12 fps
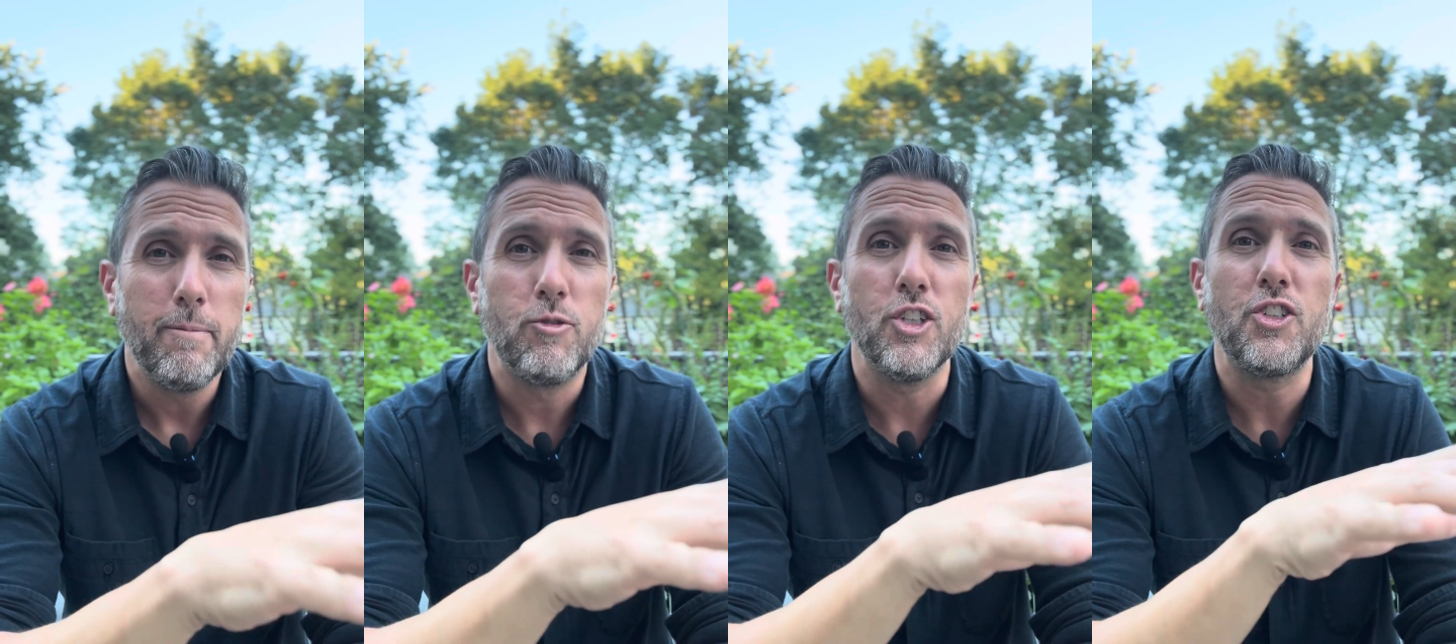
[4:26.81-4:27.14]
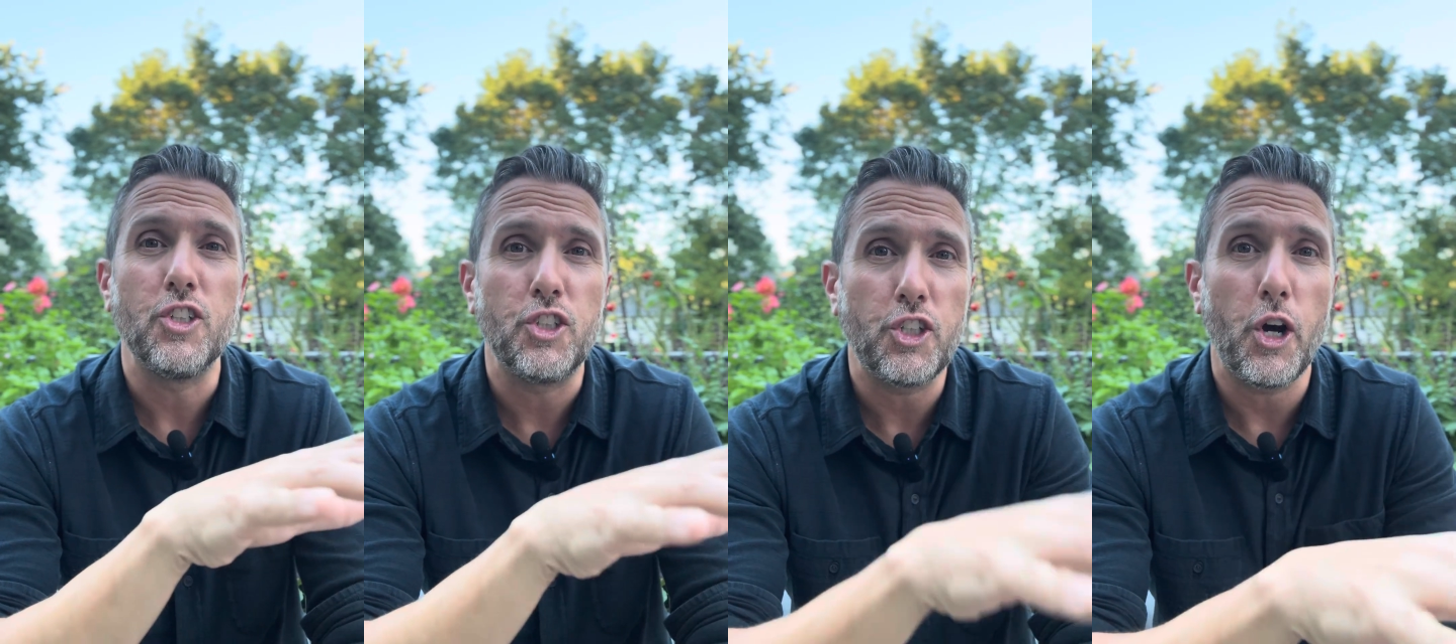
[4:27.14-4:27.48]
just
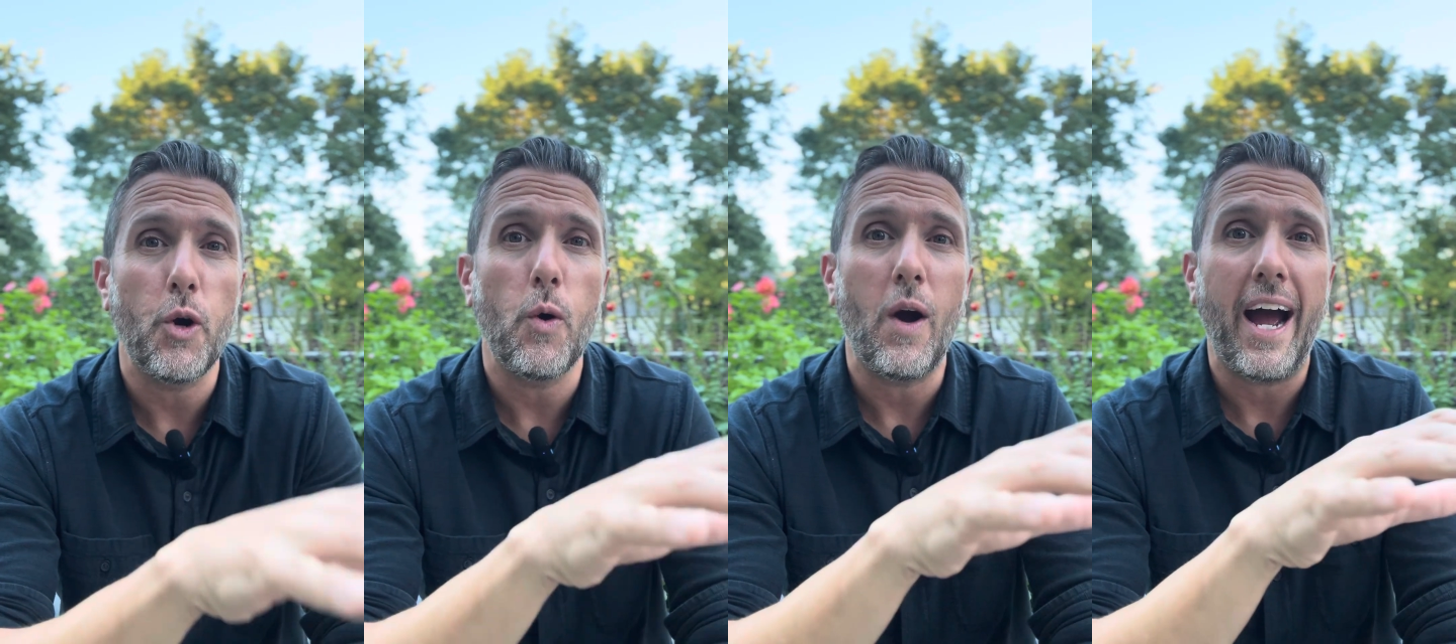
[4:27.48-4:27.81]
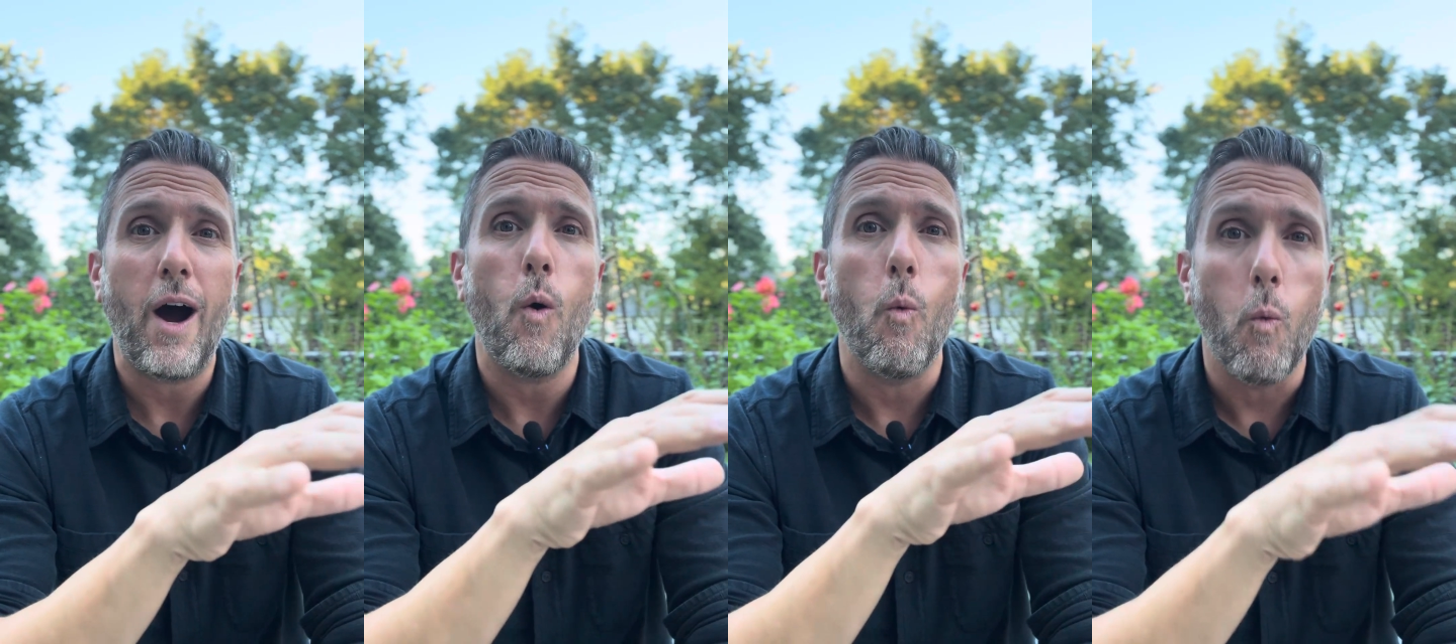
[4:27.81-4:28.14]
to show
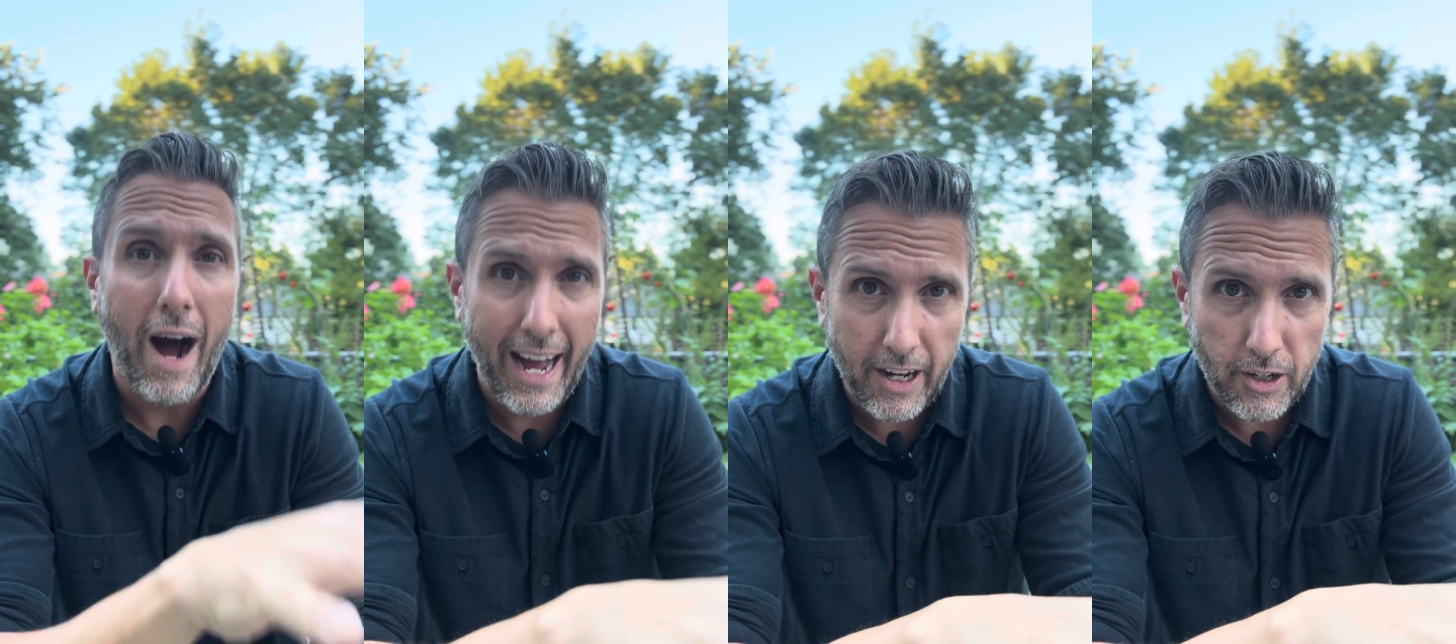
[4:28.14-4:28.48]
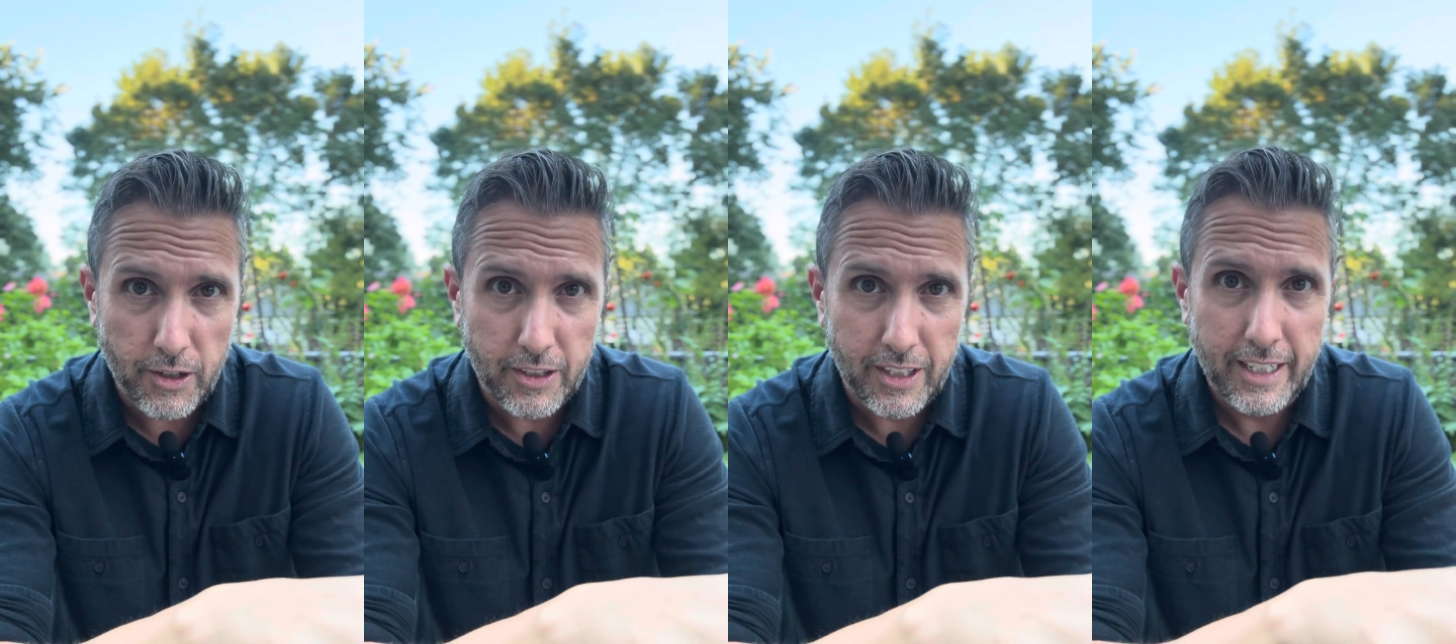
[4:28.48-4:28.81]
how
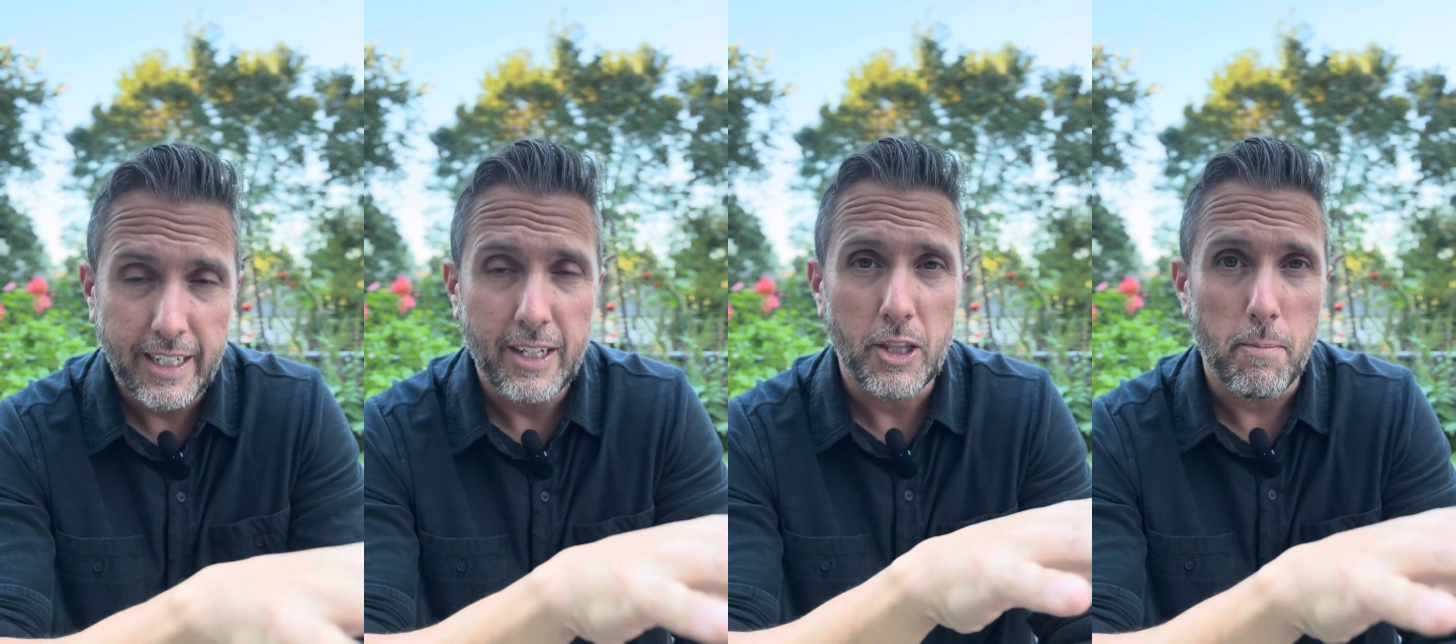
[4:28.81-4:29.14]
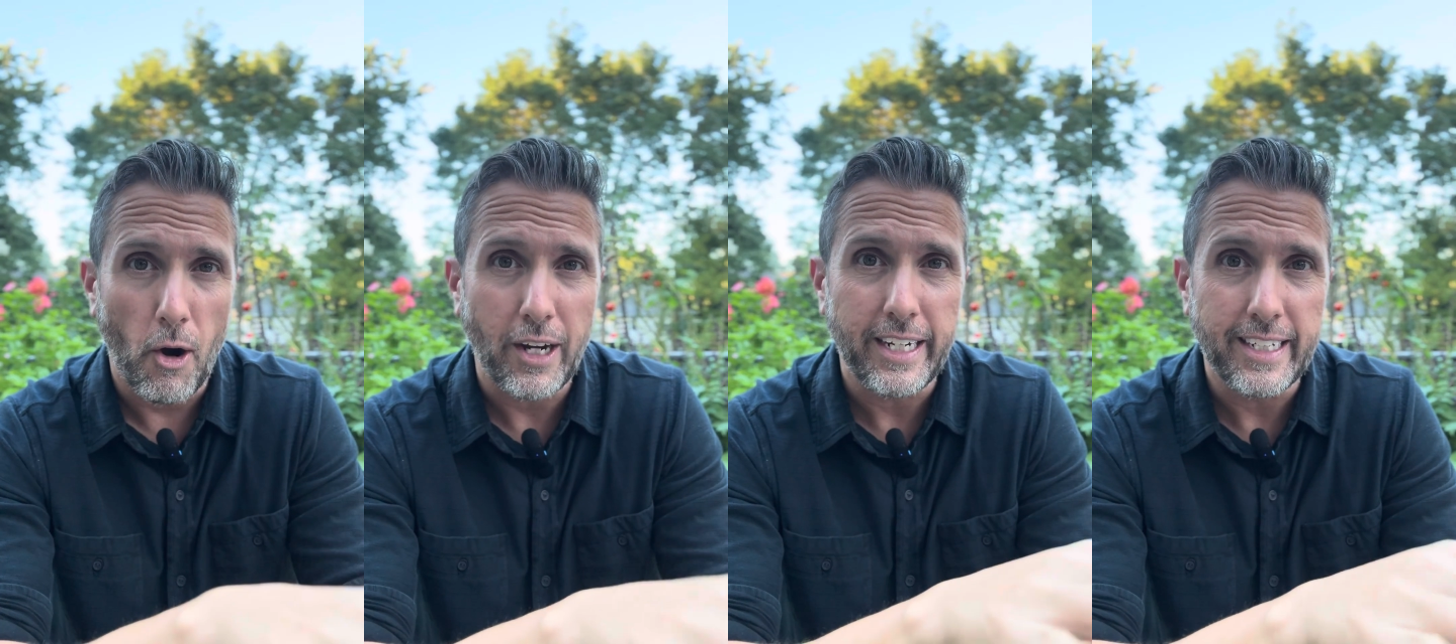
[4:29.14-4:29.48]
wild the
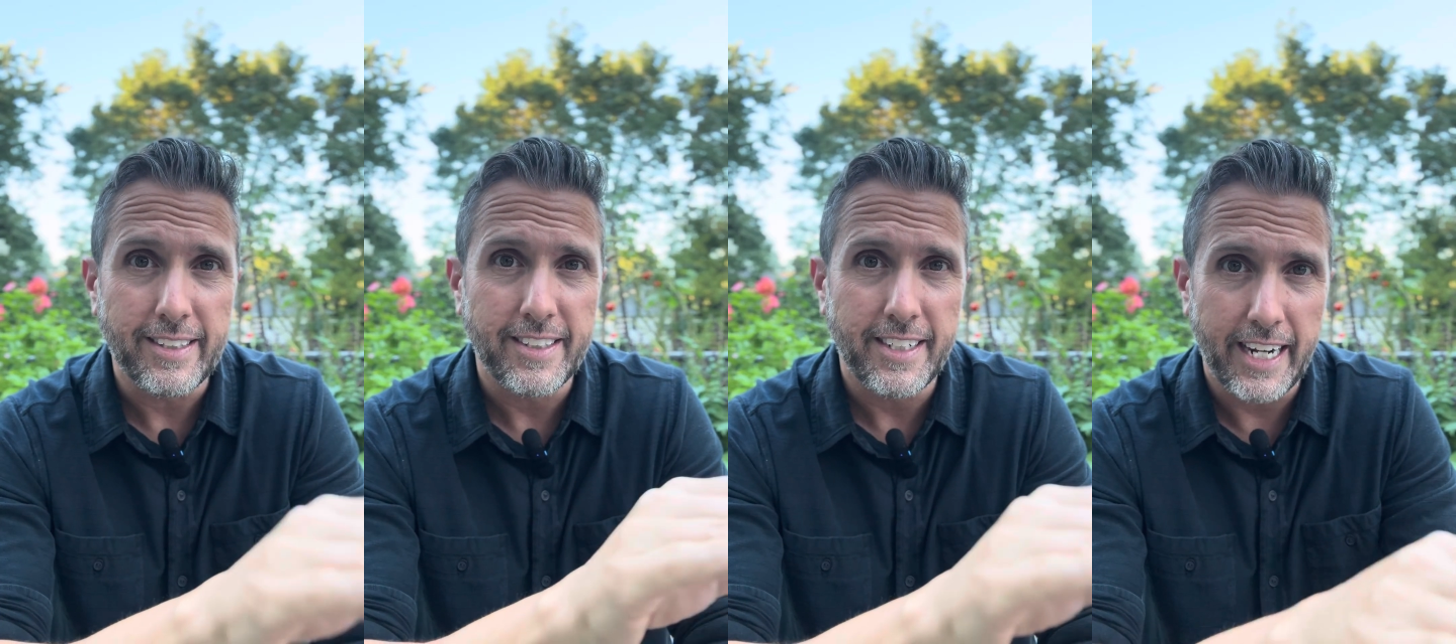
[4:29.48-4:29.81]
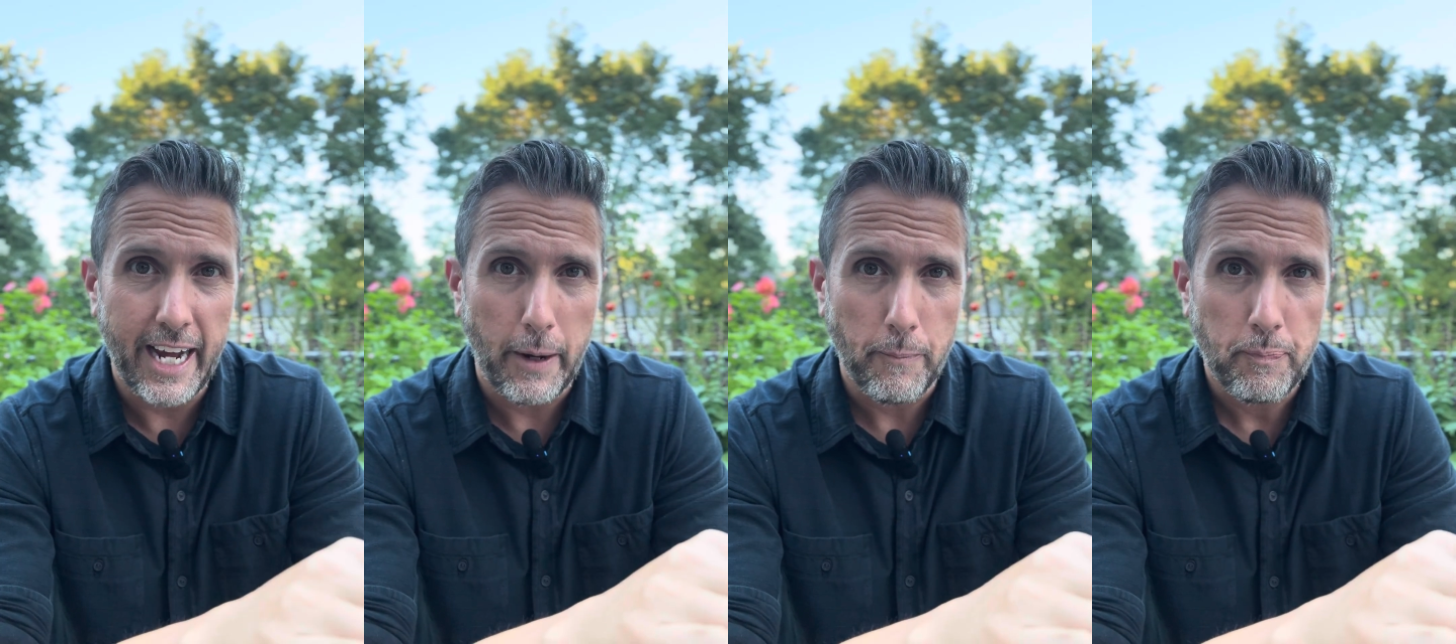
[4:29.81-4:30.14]
market is
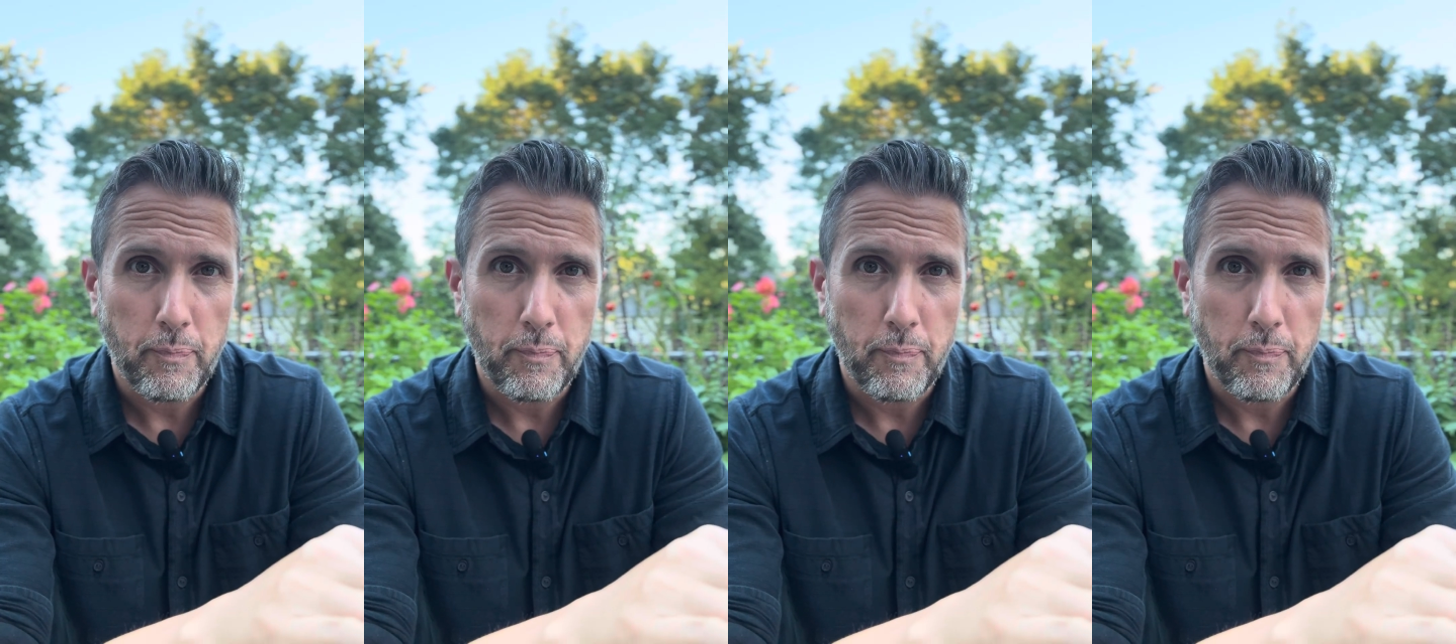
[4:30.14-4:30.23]
today.